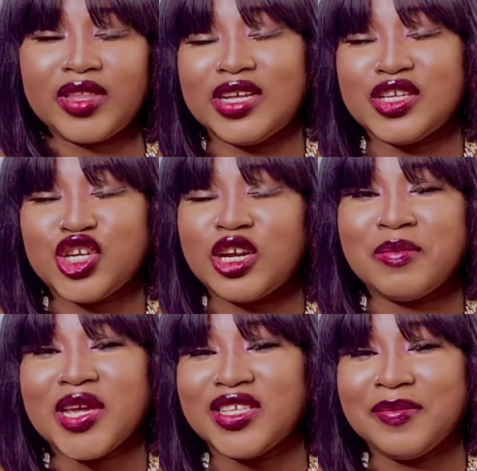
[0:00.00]
they're such an
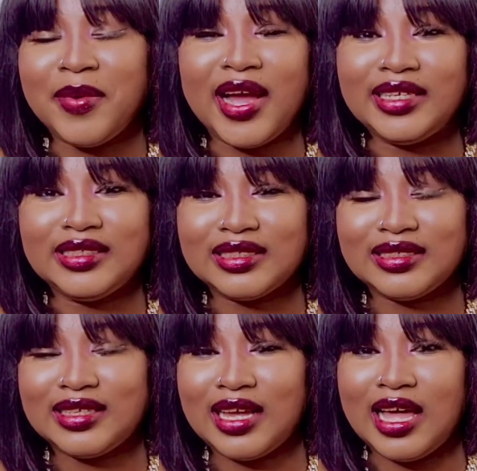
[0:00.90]
amazing band.
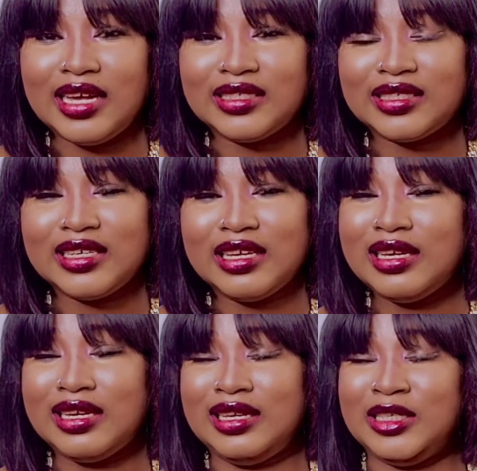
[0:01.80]
And
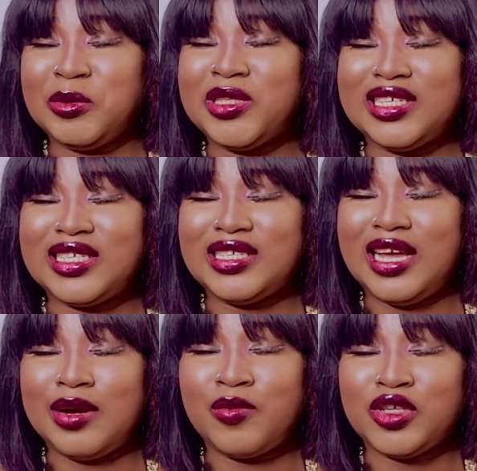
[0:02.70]
in as much as
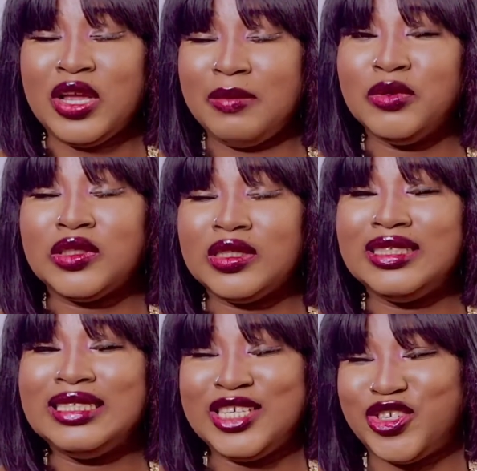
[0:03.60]
I wasn't able to
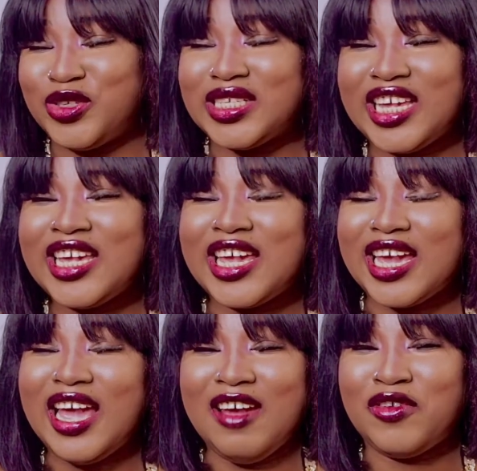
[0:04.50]
literally
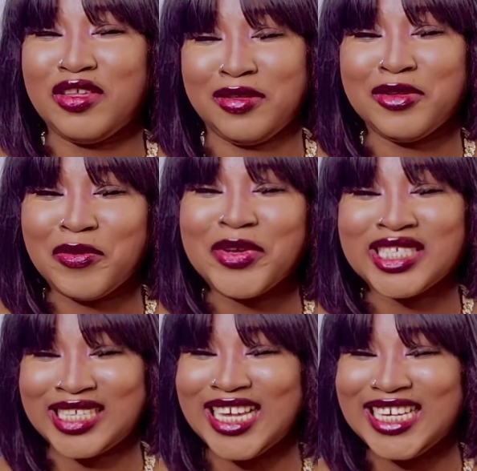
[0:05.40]
hear everything they were
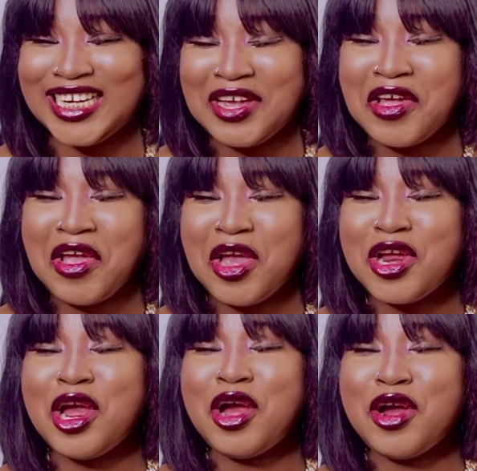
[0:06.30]
saying
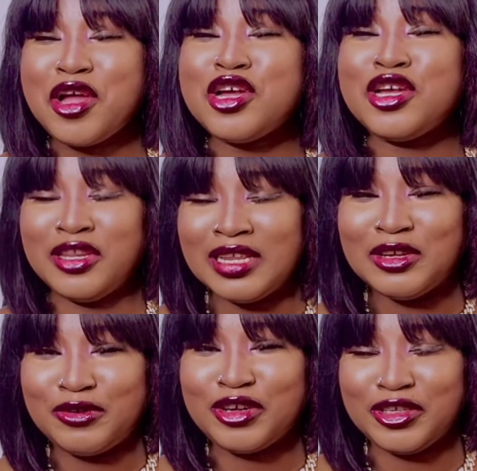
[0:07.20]
in the
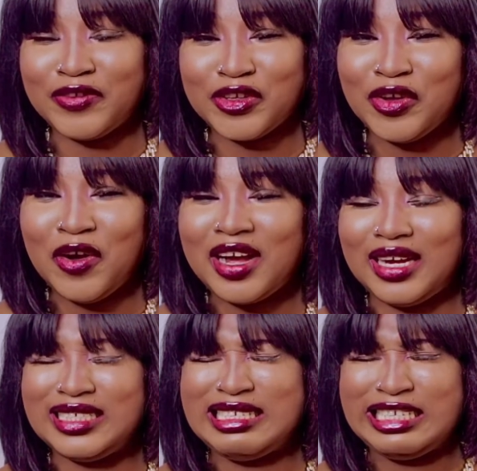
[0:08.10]
lyrics of the song,
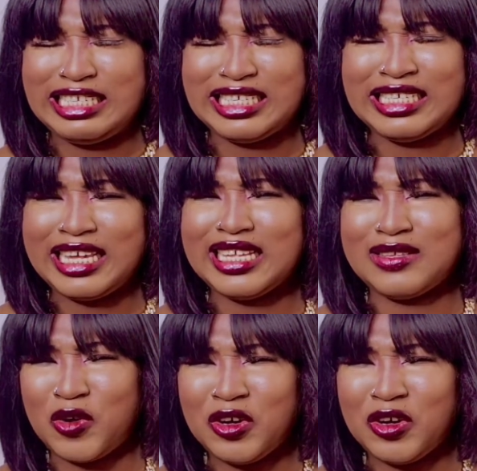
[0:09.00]
I didn't get